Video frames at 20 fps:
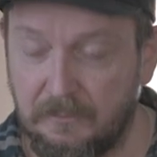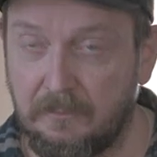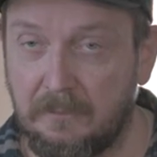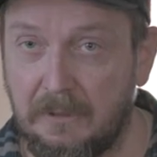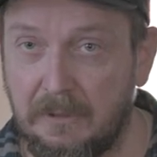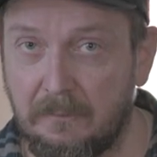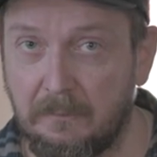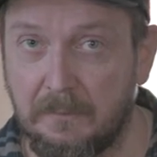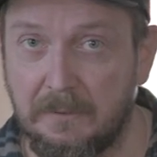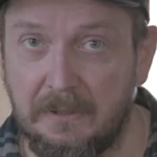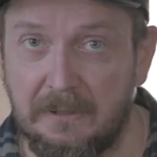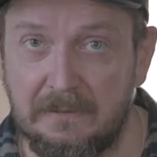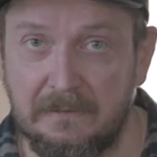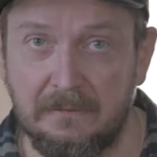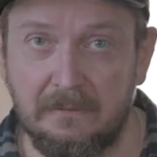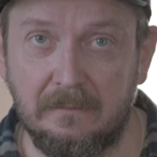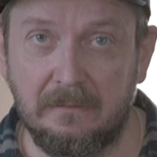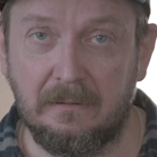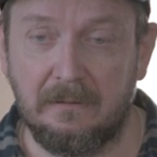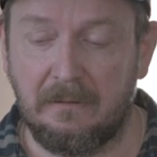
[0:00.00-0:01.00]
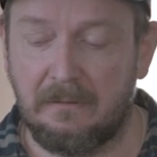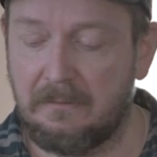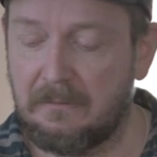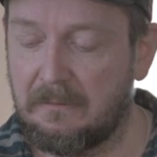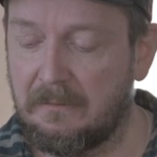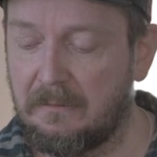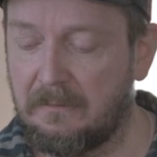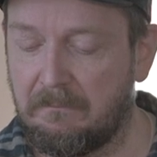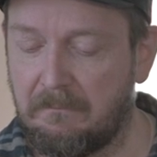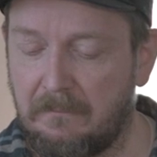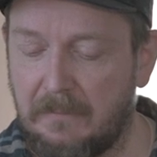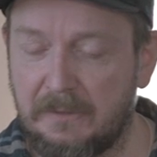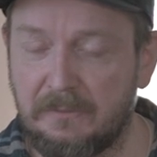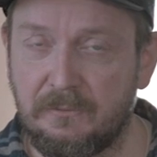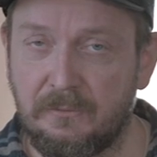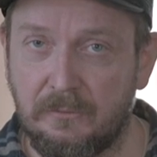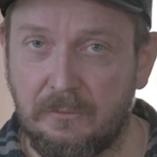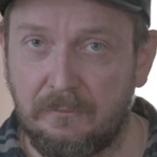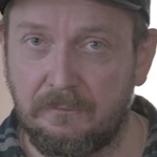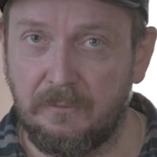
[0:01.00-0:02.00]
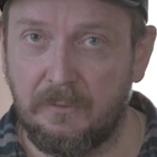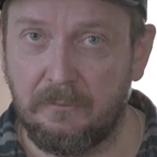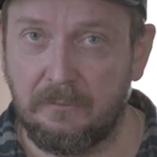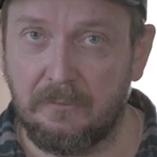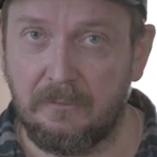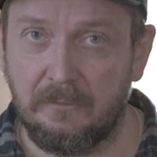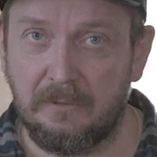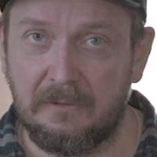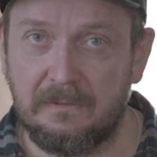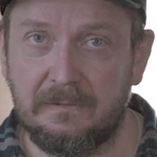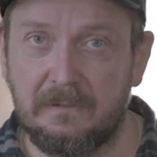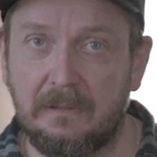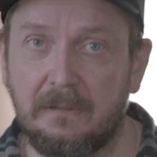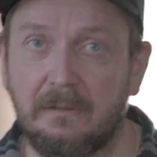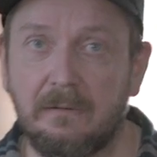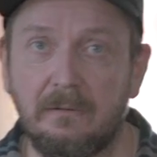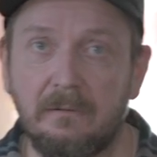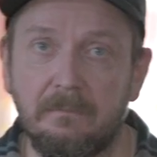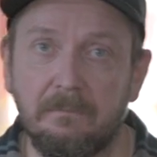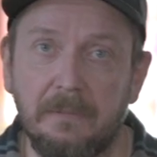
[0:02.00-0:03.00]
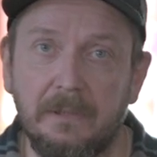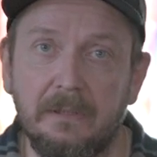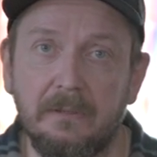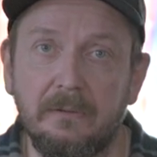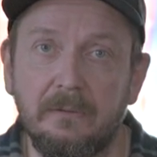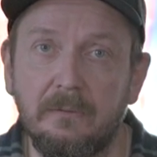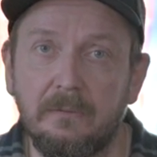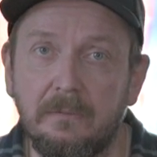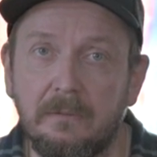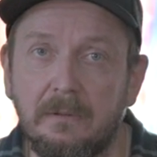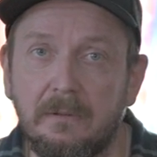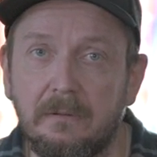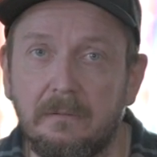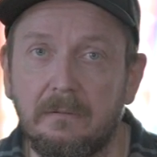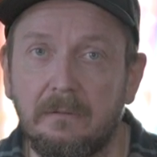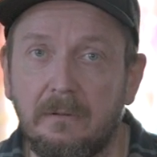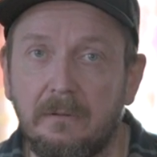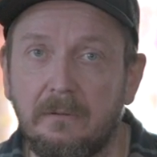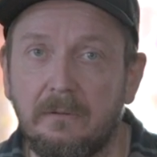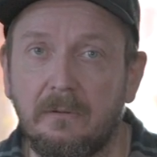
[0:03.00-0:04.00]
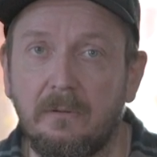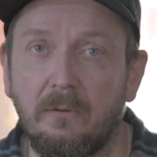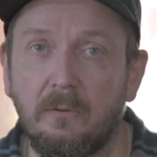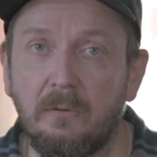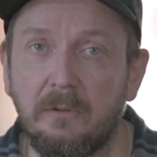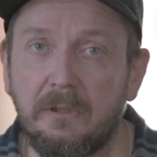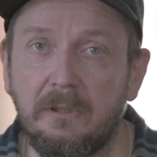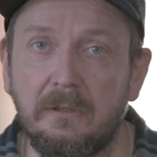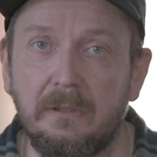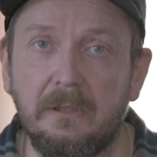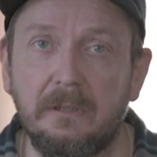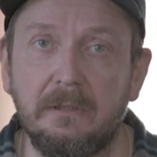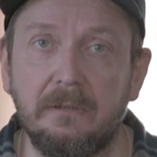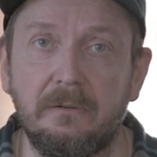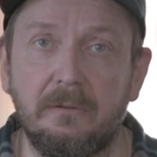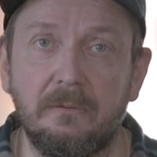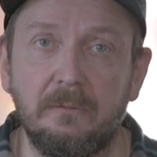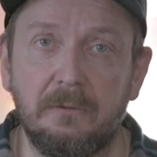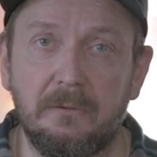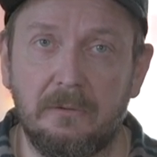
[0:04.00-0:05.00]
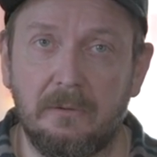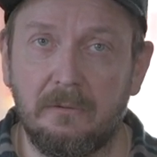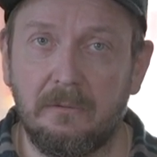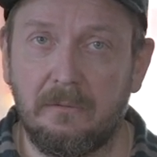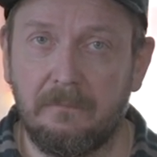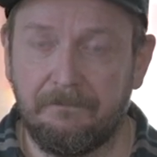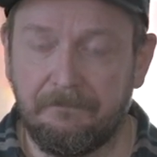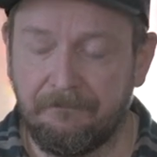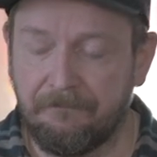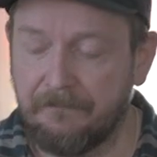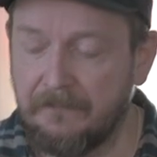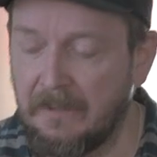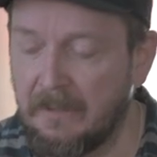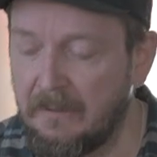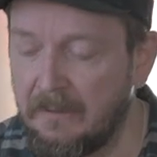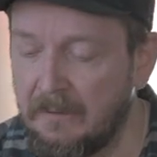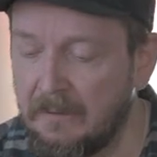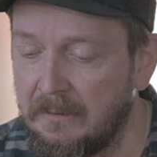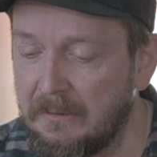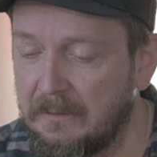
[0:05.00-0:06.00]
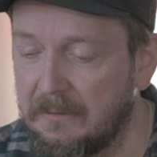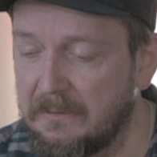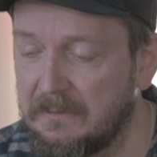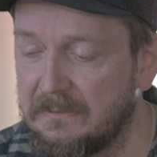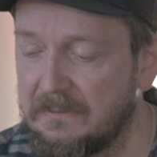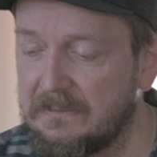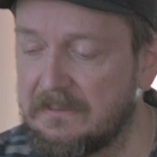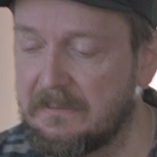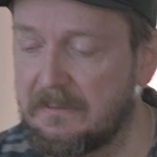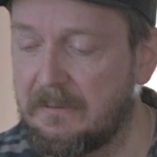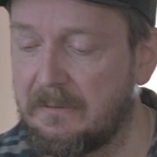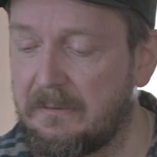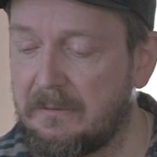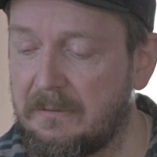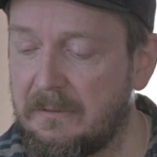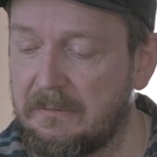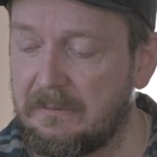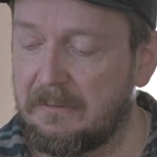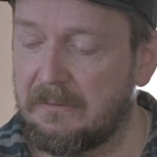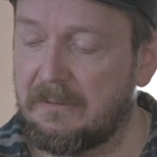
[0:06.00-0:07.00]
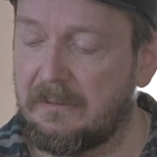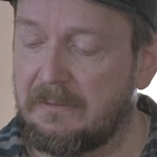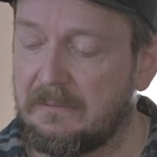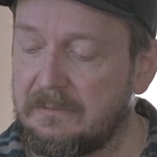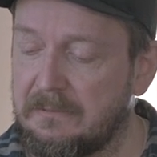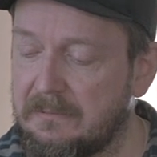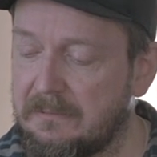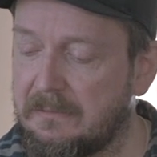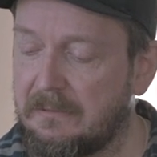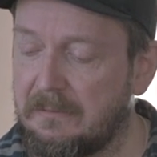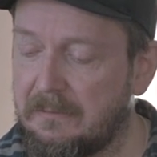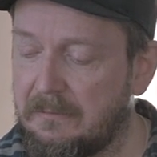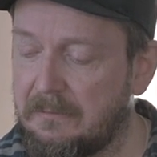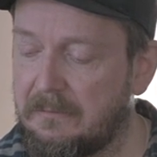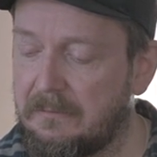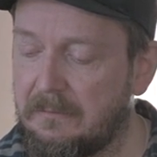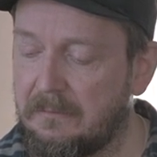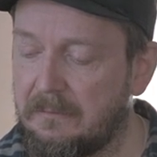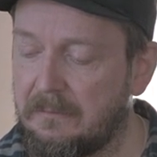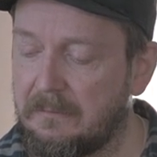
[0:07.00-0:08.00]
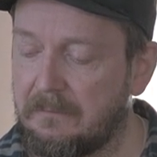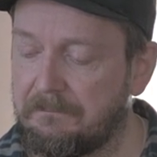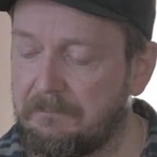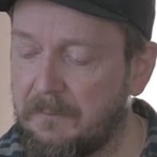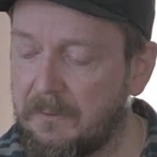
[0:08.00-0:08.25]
unique with this Maksutov-Newton design compared to an ordinary Newton is that it has a